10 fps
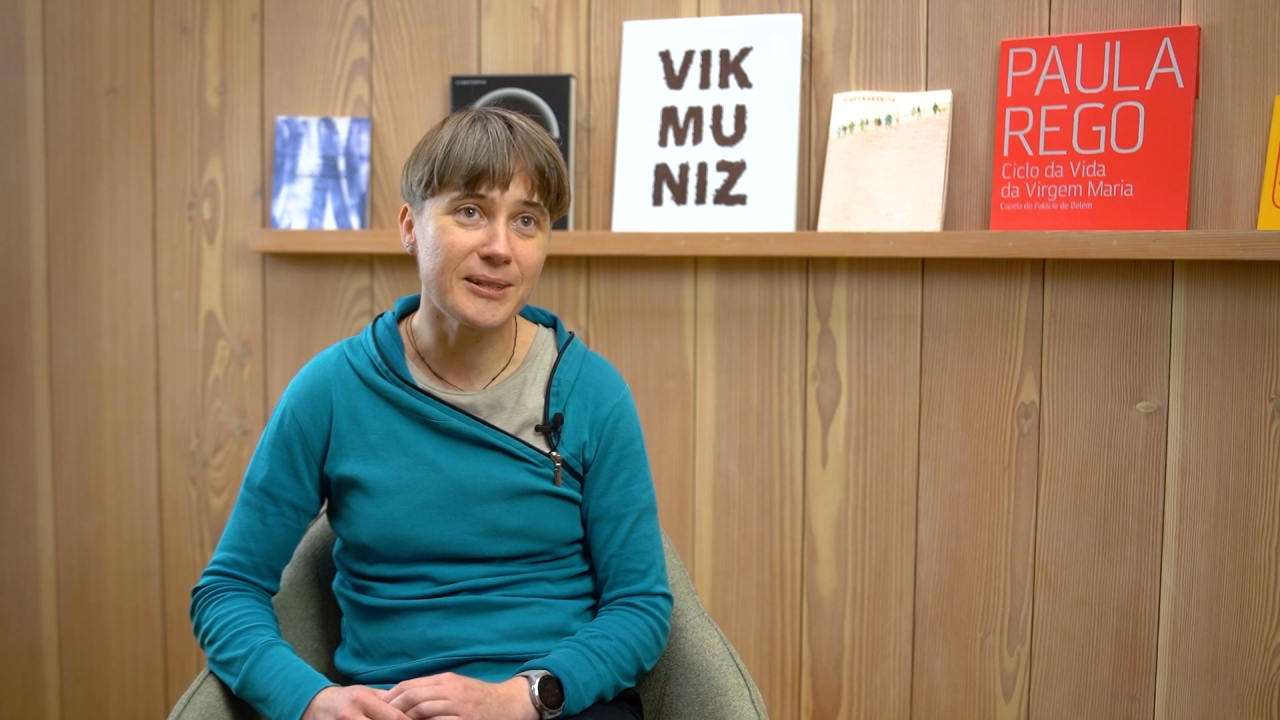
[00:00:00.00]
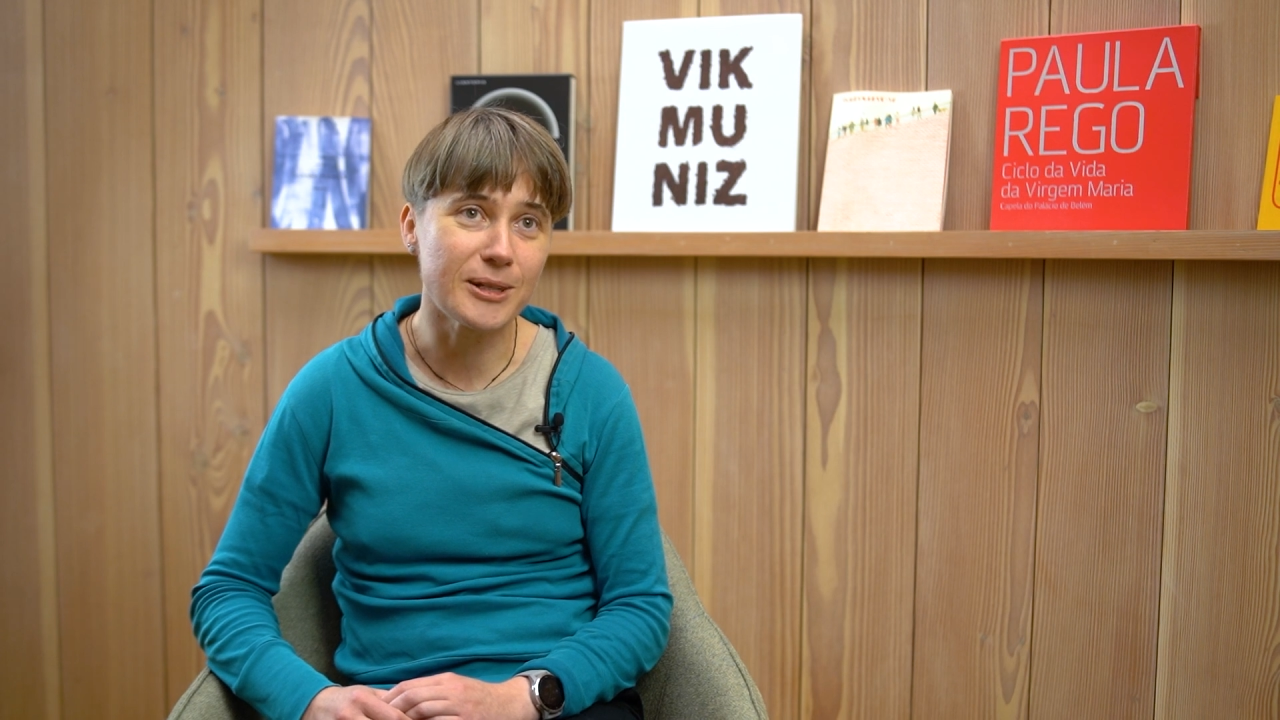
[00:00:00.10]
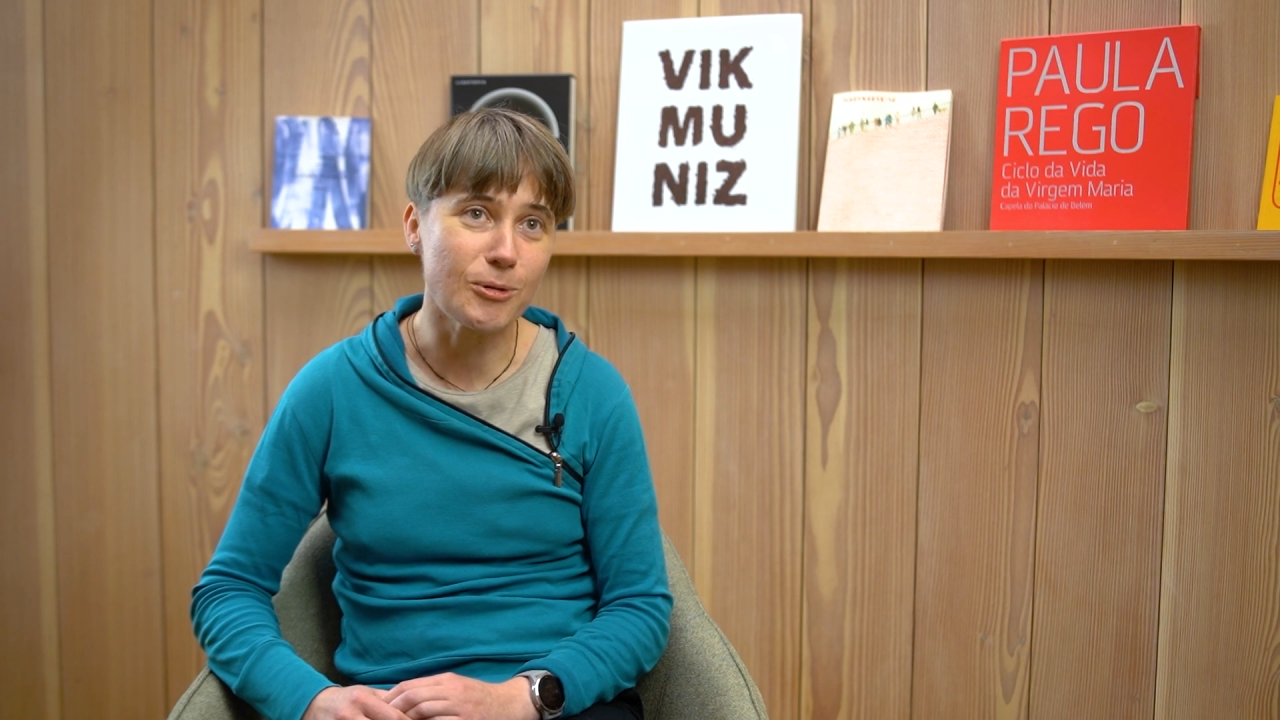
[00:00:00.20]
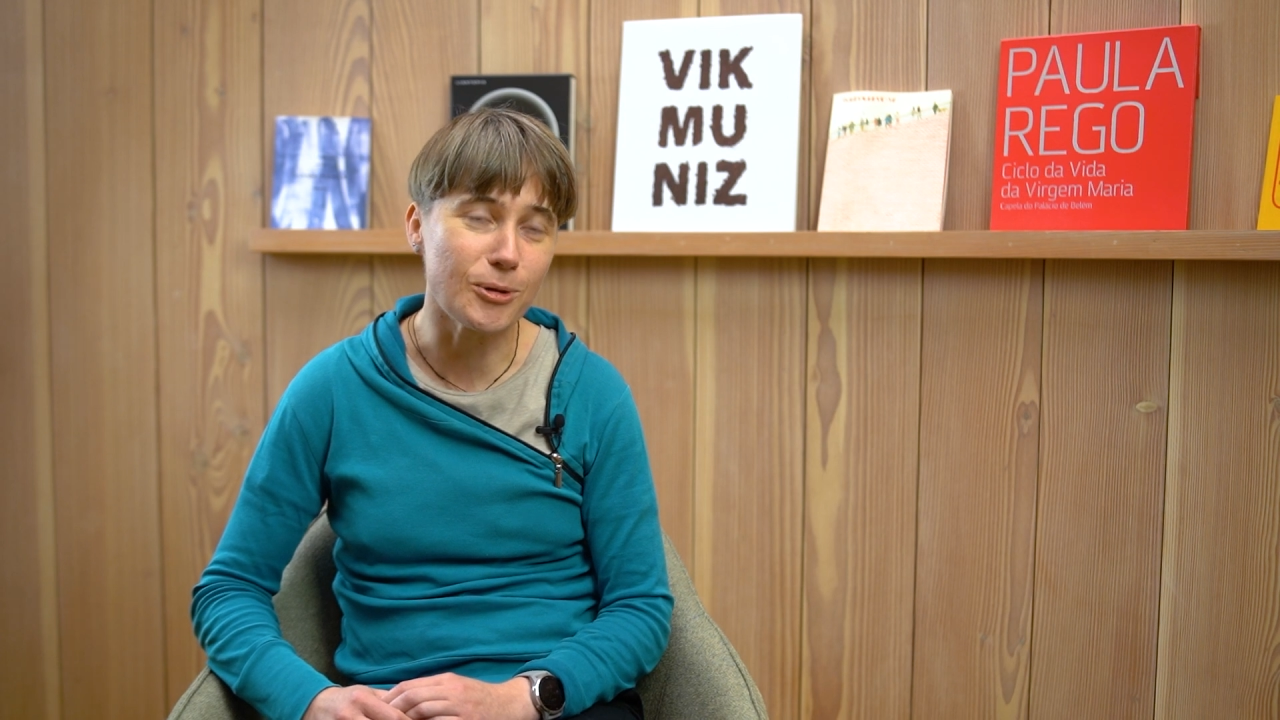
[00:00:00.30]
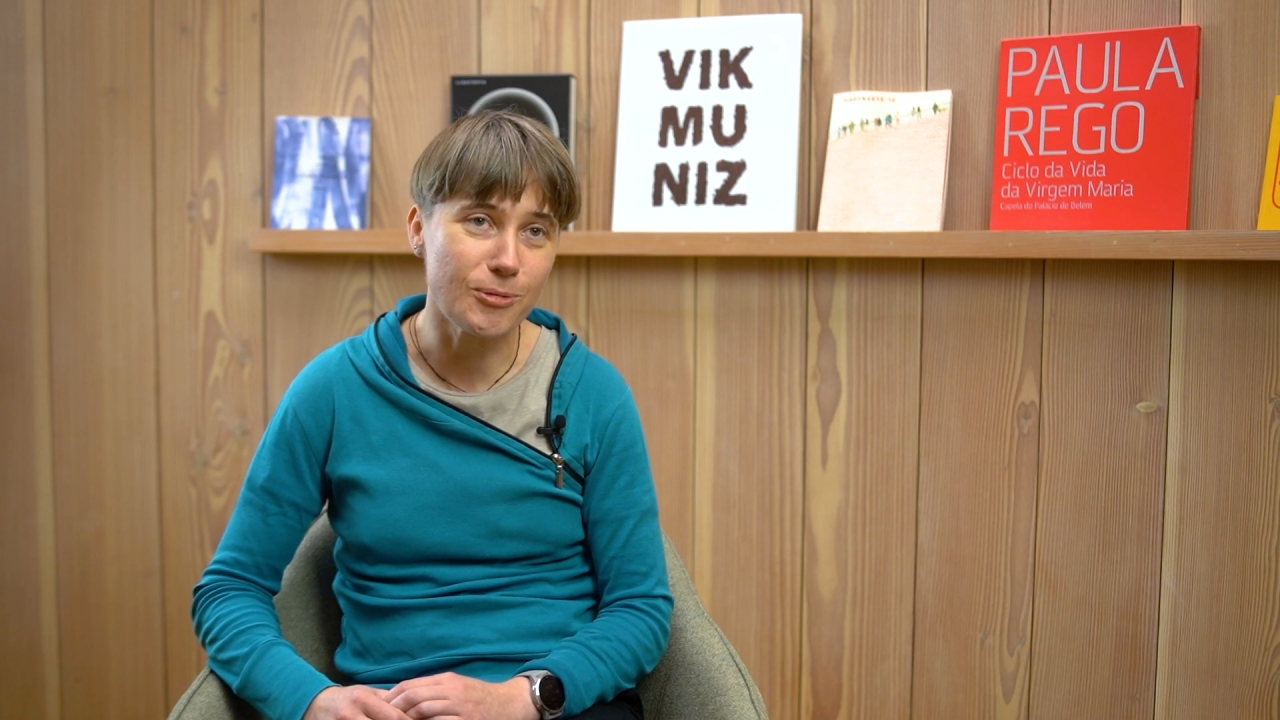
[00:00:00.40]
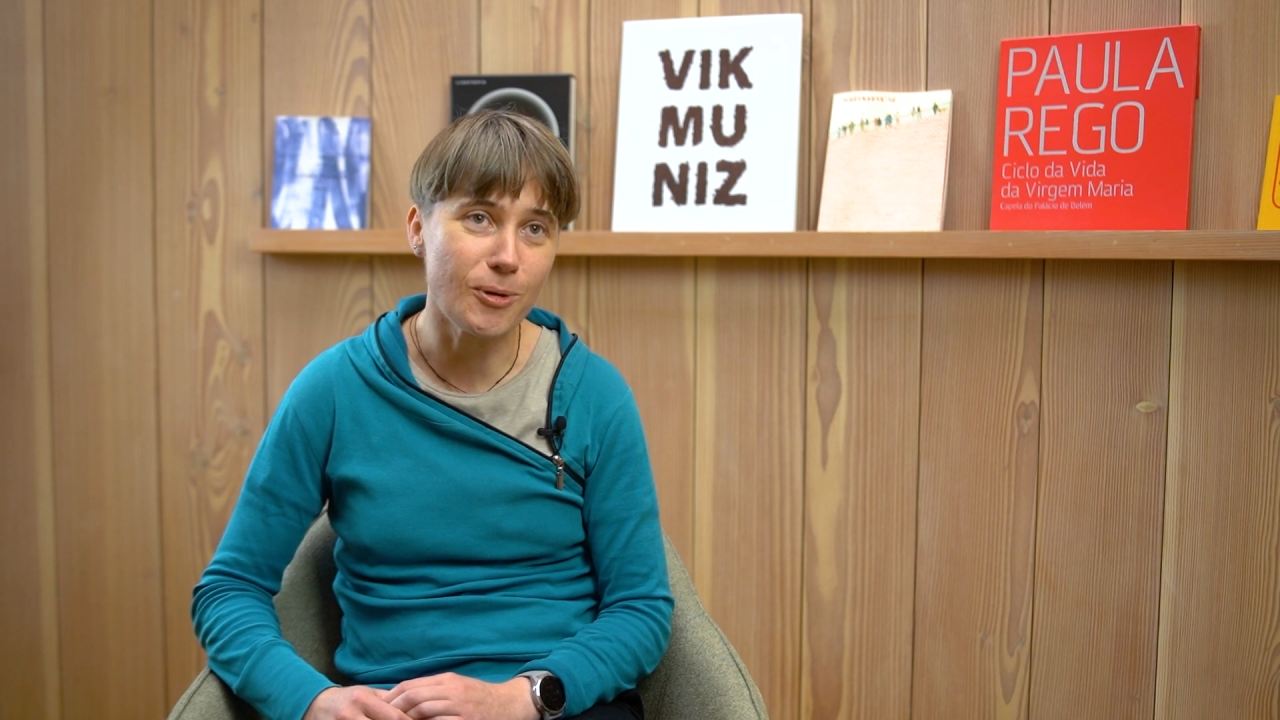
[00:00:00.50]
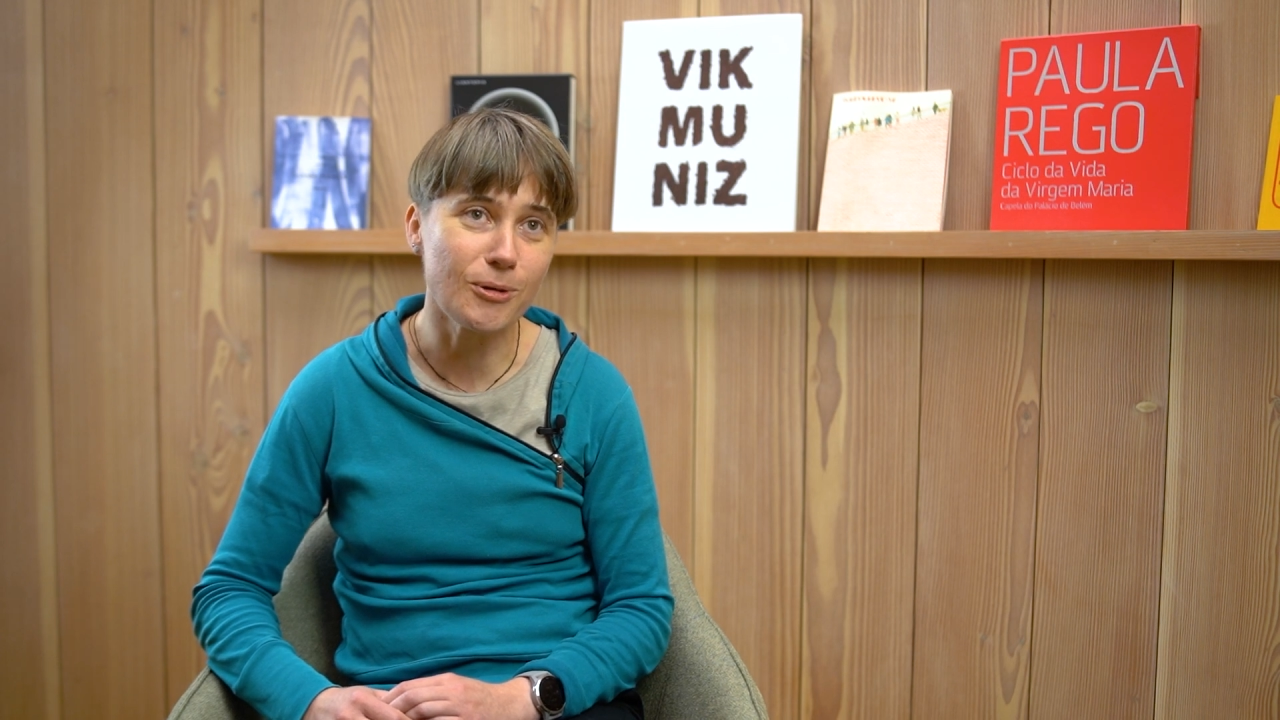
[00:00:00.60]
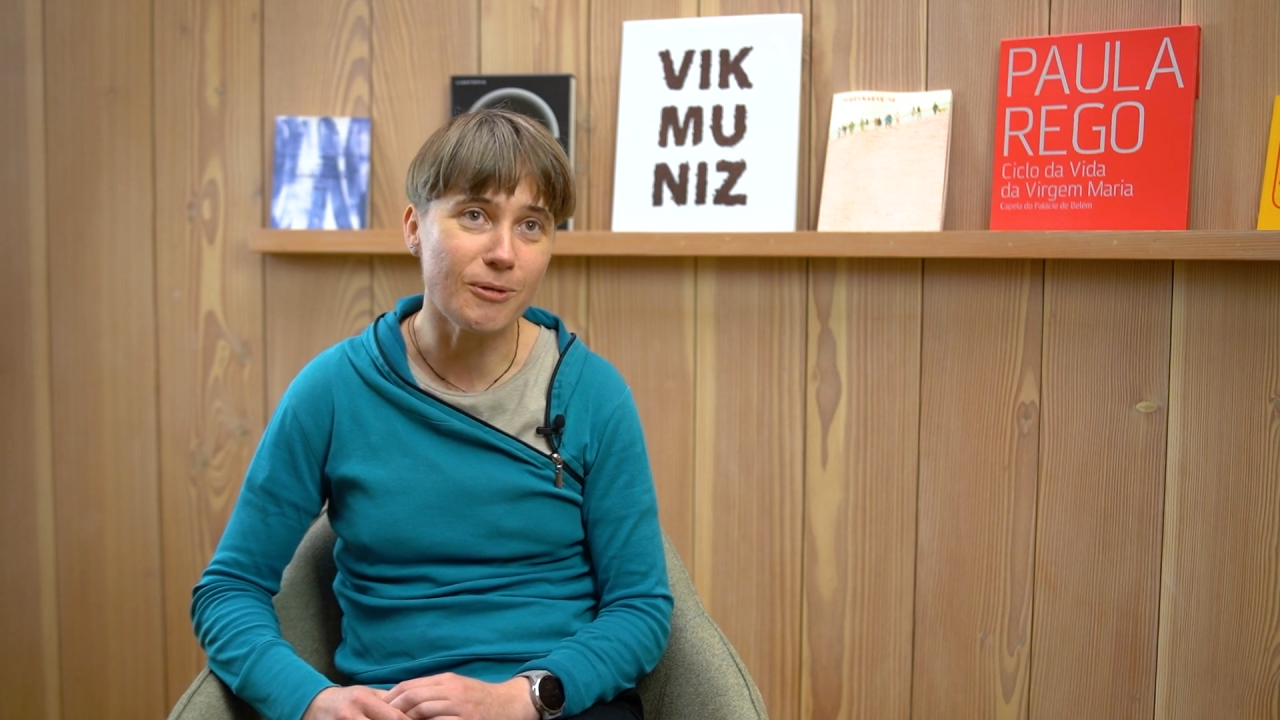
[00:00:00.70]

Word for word: control of